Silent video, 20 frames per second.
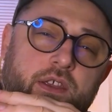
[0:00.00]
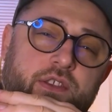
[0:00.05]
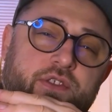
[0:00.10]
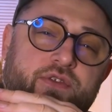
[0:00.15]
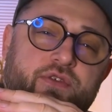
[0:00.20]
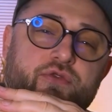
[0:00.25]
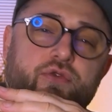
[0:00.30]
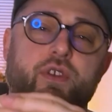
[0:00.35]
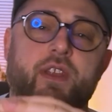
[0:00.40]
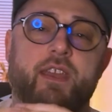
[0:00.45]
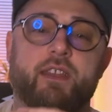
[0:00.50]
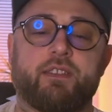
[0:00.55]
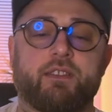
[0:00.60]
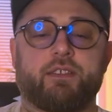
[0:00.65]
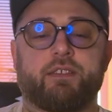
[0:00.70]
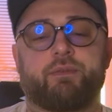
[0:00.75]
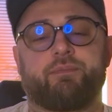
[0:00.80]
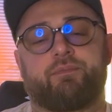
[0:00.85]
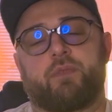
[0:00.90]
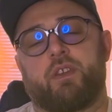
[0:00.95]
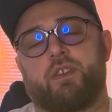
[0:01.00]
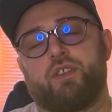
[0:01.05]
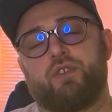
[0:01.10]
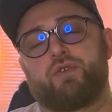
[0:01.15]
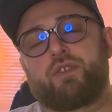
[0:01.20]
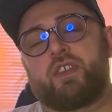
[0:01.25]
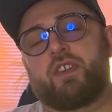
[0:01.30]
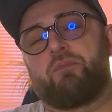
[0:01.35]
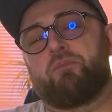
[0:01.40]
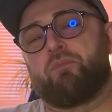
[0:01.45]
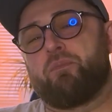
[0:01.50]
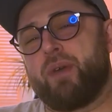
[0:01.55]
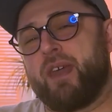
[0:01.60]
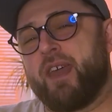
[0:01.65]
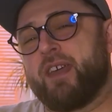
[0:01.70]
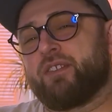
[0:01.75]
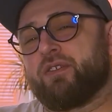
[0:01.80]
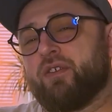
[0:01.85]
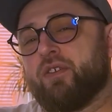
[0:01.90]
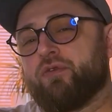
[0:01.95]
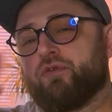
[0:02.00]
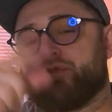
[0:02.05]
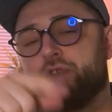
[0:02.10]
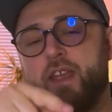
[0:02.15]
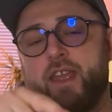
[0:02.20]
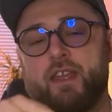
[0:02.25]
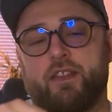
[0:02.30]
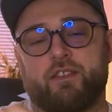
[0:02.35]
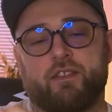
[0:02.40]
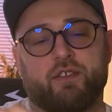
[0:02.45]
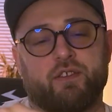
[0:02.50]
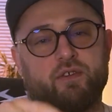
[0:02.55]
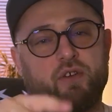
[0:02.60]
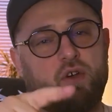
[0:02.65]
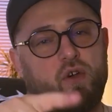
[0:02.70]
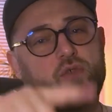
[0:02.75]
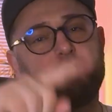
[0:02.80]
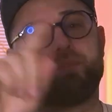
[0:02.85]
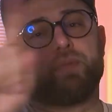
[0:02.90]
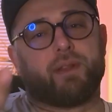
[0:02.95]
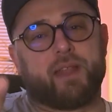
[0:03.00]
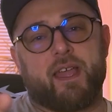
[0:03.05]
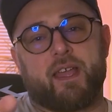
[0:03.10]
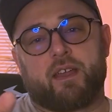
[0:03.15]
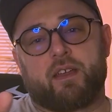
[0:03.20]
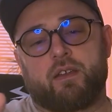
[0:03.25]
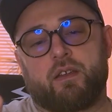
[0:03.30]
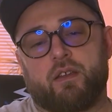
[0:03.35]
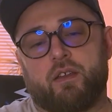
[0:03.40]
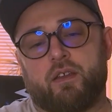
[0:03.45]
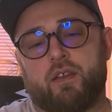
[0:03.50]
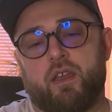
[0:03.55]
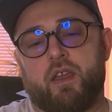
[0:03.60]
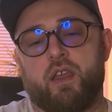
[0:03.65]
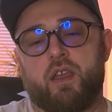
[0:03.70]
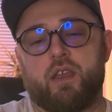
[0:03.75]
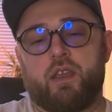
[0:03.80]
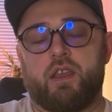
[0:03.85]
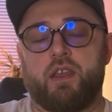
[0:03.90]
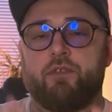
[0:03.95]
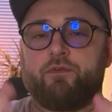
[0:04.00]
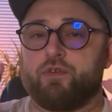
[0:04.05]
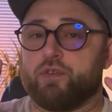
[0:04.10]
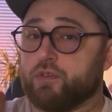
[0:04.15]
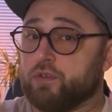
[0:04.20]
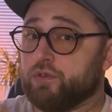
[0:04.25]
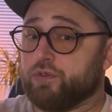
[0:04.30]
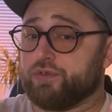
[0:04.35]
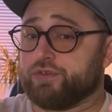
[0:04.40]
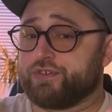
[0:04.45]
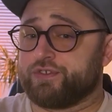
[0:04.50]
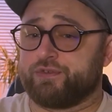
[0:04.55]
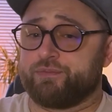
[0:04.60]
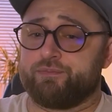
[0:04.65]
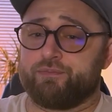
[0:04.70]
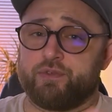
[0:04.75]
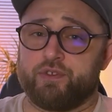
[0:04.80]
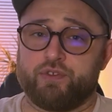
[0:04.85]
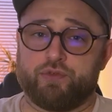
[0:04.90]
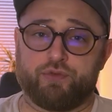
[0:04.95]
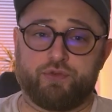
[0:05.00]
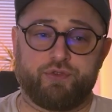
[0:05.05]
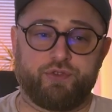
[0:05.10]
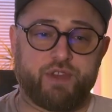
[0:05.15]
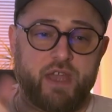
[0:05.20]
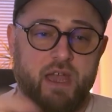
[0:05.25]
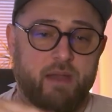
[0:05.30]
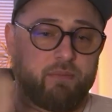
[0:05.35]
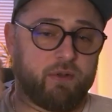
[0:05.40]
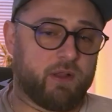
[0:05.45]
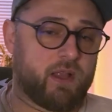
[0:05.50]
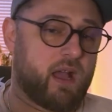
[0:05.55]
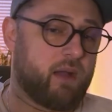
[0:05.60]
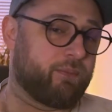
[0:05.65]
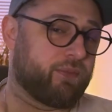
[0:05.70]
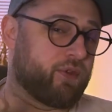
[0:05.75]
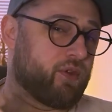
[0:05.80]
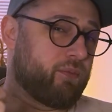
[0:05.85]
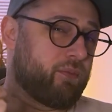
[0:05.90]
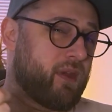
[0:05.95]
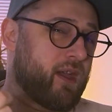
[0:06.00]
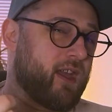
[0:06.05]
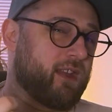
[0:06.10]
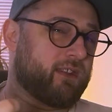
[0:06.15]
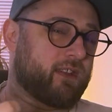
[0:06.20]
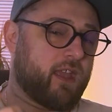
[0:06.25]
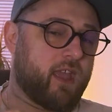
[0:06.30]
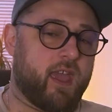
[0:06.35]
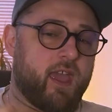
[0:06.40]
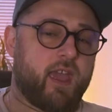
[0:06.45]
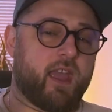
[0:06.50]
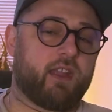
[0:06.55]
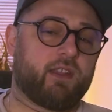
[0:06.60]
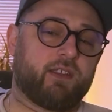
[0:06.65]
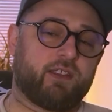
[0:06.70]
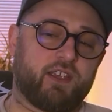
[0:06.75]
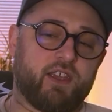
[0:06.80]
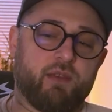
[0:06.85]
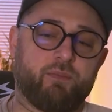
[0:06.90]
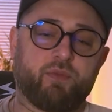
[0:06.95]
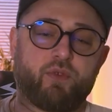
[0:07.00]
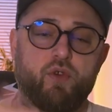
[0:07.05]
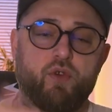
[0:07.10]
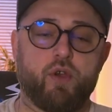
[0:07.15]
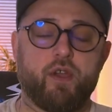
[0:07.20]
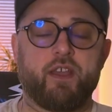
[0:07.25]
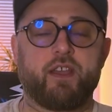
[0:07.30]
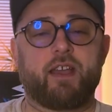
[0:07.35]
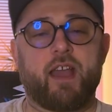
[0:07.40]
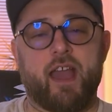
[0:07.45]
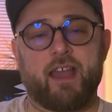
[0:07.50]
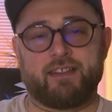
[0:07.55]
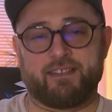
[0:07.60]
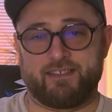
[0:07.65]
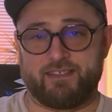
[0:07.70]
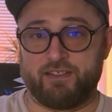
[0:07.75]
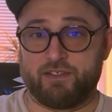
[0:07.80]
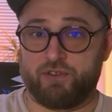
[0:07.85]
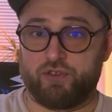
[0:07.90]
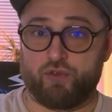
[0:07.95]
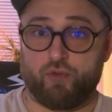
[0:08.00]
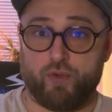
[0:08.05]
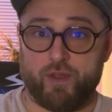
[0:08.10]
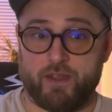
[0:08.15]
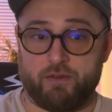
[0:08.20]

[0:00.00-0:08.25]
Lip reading: roulette, you can bet on red or black. If you lose, you double up your bet and keep going until you win.